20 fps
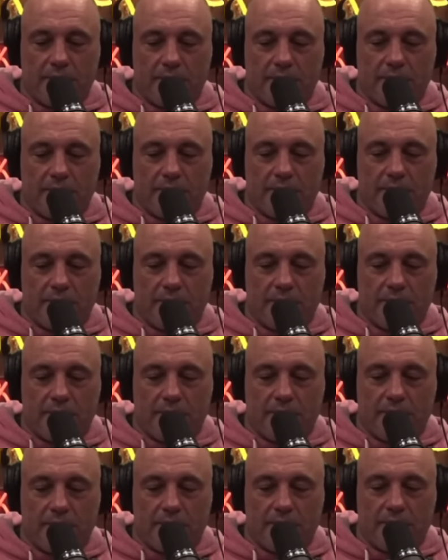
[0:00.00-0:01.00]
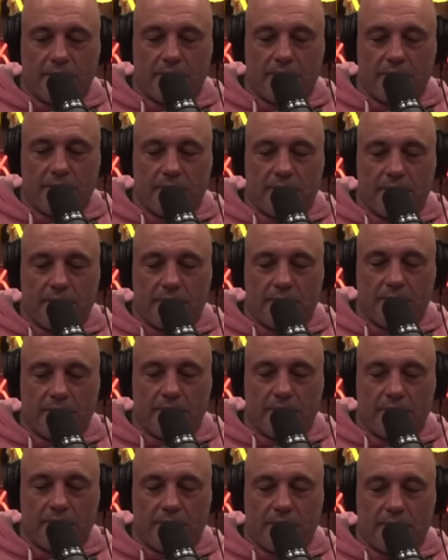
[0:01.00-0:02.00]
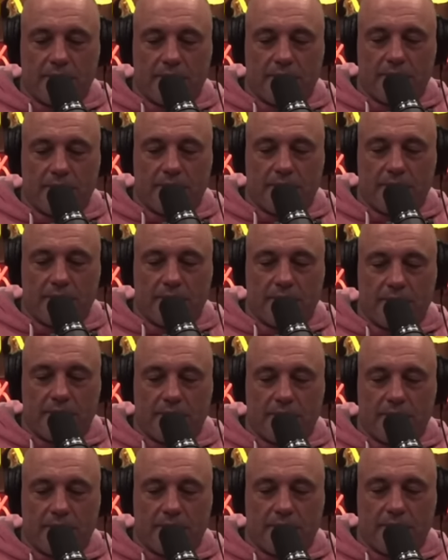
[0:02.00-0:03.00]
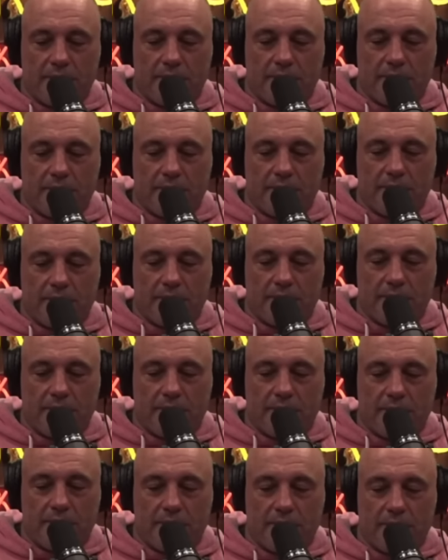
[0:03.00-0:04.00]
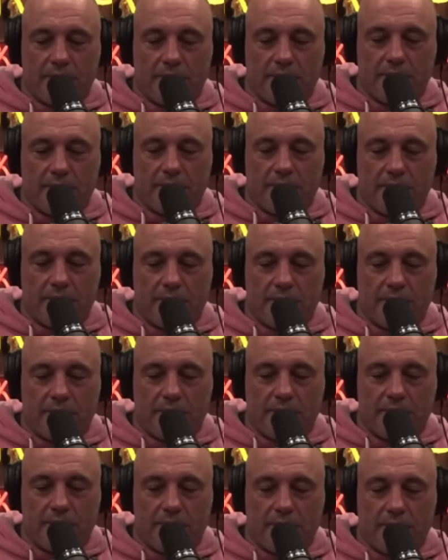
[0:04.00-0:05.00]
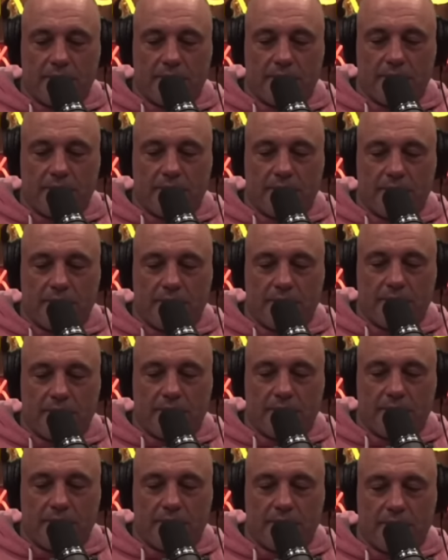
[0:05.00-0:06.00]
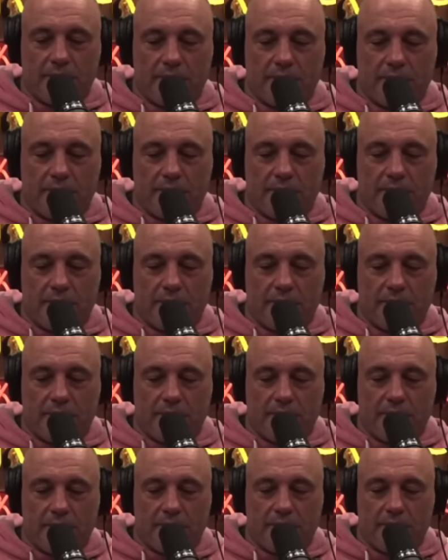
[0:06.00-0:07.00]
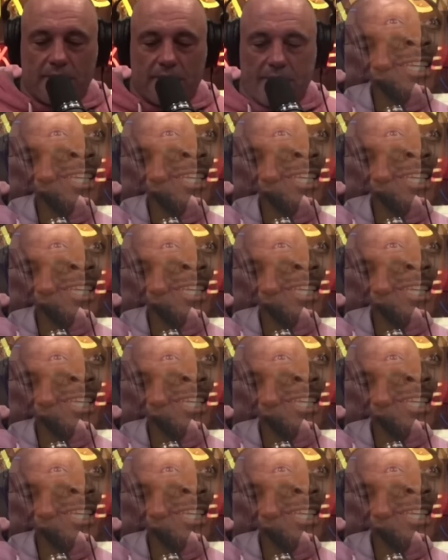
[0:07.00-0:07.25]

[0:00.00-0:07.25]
(silent)